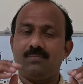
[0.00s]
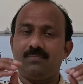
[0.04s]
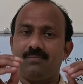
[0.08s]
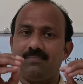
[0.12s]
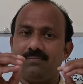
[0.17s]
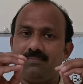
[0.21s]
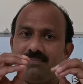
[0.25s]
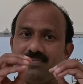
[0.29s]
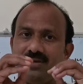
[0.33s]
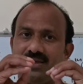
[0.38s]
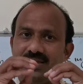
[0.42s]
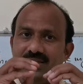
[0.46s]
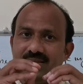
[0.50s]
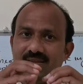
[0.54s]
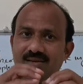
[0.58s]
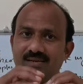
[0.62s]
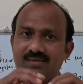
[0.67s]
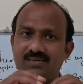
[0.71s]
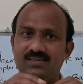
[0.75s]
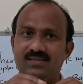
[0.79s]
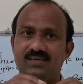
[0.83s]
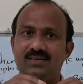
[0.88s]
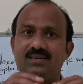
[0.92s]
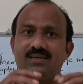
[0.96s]

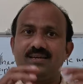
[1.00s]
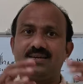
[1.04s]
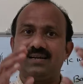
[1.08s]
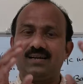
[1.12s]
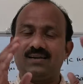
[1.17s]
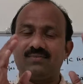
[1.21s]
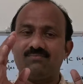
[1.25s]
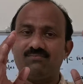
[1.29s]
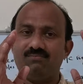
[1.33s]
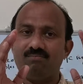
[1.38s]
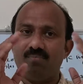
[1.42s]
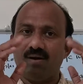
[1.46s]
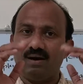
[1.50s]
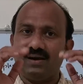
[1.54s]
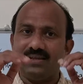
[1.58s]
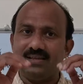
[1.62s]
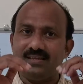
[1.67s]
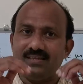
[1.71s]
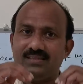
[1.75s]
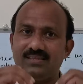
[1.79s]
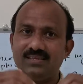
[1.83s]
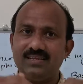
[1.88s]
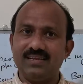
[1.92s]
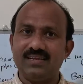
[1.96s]
made
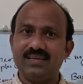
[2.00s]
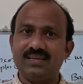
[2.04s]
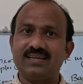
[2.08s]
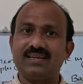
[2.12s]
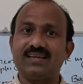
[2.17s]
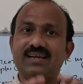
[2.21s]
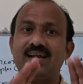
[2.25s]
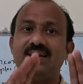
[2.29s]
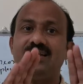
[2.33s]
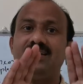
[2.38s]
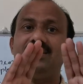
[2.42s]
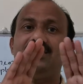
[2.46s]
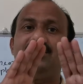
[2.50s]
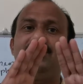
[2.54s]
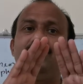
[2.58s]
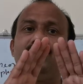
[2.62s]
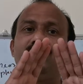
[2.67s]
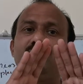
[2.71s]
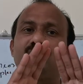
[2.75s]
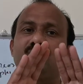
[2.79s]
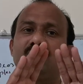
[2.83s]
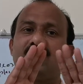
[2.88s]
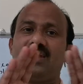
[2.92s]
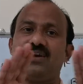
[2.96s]
by their
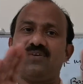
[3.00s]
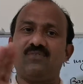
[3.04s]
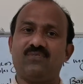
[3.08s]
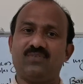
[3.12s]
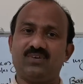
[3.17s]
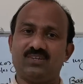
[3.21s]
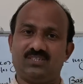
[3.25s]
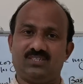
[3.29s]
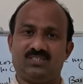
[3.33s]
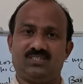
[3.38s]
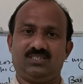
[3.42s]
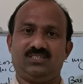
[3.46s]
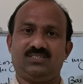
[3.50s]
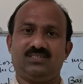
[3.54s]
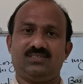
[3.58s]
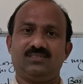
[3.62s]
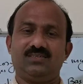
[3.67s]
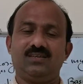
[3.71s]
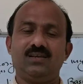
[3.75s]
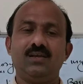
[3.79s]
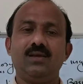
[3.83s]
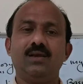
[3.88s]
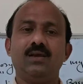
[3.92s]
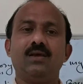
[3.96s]
continuous effort
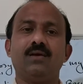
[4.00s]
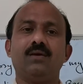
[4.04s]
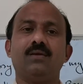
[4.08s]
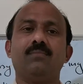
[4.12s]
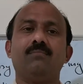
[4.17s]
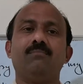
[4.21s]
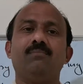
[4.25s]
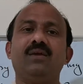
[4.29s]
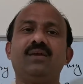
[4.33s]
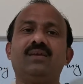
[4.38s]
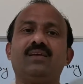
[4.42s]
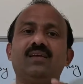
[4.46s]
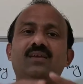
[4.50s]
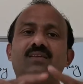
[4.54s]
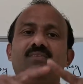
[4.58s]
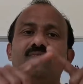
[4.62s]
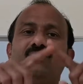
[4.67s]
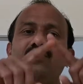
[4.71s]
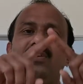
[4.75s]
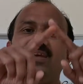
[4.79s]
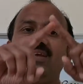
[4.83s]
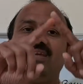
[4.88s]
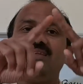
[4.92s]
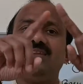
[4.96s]
making
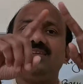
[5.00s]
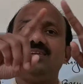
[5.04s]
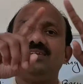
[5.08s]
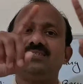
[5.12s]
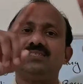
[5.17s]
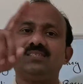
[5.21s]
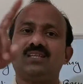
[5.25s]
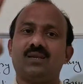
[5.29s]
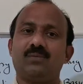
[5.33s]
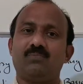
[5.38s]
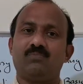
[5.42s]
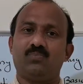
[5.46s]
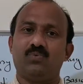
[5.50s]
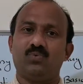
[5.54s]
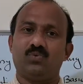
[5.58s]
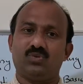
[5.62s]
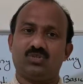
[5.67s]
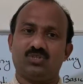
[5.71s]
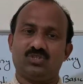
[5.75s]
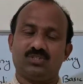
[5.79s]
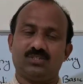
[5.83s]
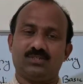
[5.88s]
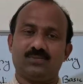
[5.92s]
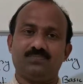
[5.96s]
various
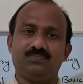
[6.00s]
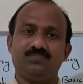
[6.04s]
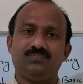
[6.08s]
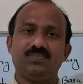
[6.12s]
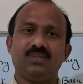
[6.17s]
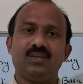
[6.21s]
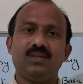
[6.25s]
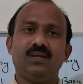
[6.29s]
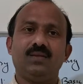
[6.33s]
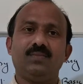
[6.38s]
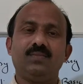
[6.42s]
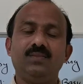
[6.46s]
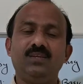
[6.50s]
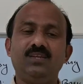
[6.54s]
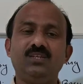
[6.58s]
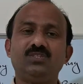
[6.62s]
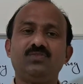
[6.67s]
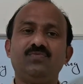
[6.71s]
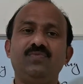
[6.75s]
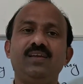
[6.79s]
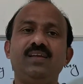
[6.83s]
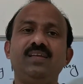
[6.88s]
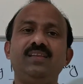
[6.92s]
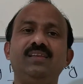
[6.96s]
reports. These
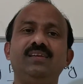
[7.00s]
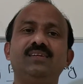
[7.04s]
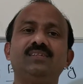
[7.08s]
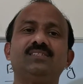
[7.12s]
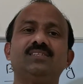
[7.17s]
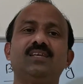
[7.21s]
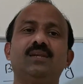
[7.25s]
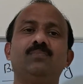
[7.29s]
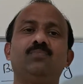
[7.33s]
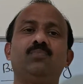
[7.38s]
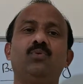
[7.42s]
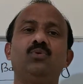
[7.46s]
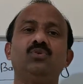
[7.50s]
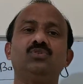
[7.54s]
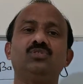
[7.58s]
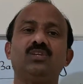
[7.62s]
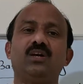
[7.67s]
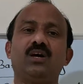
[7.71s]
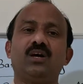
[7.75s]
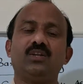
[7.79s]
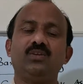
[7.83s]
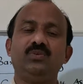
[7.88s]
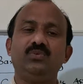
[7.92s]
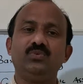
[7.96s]
various reports
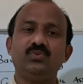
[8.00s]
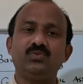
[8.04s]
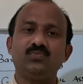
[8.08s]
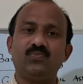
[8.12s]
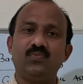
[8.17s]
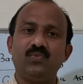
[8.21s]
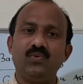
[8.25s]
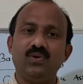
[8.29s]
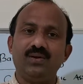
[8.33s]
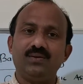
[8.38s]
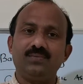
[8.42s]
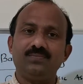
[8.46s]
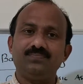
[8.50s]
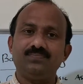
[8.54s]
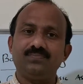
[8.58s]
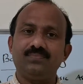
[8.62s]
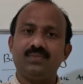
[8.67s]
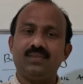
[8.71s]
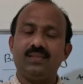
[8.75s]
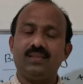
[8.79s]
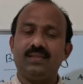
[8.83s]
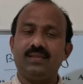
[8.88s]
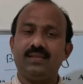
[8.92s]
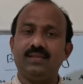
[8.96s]
are useful
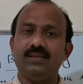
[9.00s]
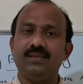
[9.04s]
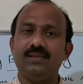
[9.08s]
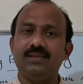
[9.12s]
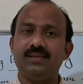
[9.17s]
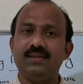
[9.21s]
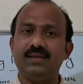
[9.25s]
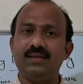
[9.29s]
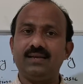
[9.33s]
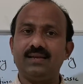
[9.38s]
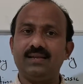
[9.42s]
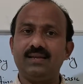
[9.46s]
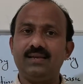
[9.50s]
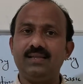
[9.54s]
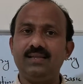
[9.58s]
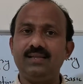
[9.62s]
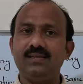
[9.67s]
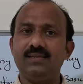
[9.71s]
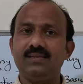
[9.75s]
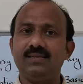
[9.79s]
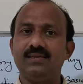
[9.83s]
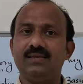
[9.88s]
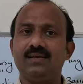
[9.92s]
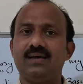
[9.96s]

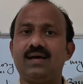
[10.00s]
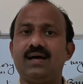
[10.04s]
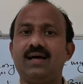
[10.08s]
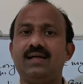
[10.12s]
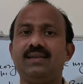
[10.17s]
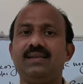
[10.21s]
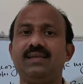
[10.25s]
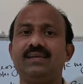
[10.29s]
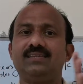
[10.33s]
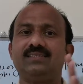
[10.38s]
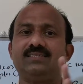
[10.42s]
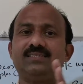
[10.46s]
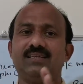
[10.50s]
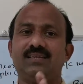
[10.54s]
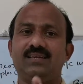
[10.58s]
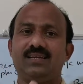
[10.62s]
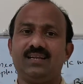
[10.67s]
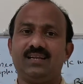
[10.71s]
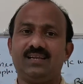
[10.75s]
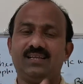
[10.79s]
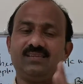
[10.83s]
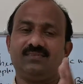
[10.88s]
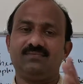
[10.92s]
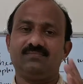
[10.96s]
internally and
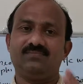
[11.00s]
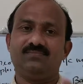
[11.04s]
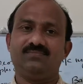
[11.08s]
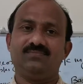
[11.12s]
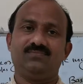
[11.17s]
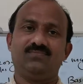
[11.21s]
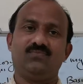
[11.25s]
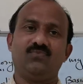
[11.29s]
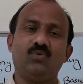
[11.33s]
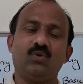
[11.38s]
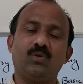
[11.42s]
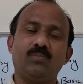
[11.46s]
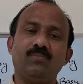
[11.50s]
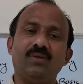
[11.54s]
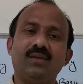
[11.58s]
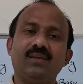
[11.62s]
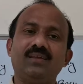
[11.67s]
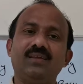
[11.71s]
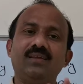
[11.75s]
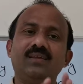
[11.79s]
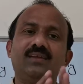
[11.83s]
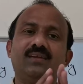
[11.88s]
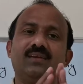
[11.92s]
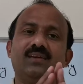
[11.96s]
externally for
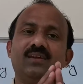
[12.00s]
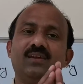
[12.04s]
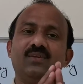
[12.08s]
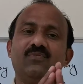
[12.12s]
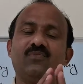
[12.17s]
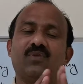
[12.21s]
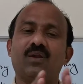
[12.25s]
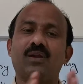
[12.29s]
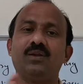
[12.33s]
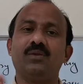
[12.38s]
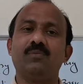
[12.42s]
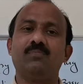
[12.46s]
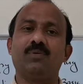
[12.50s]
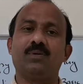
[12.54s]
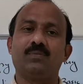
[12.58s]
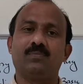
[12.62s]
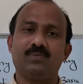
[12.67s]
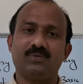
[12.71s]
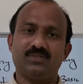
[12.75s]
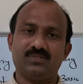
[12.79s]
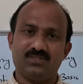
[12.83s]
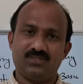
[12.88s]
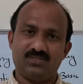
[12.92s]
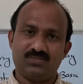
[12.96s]
making different
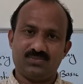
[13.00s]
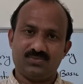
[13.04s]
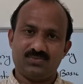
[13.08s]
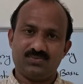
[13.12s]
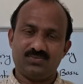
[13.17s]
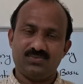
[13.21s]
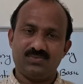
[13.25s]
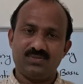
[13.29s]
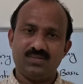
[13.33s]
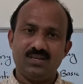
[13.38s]
purposes.